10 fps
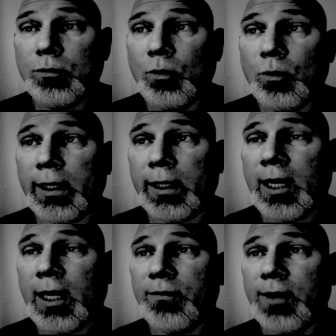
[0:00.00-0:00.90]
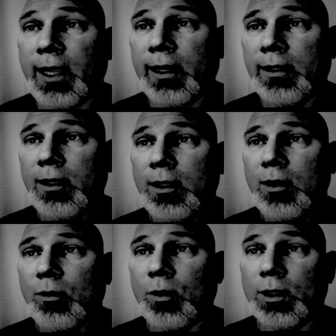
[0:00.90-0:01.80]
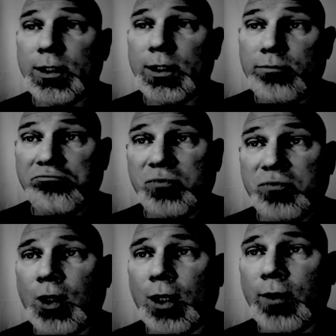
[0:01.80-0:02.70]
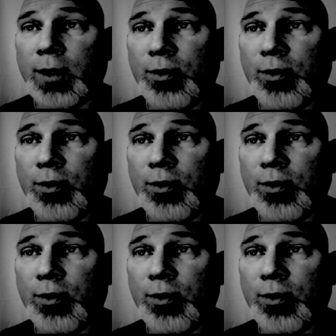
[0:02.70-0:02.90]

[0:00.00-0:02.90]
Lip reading: what came of that was Dark Red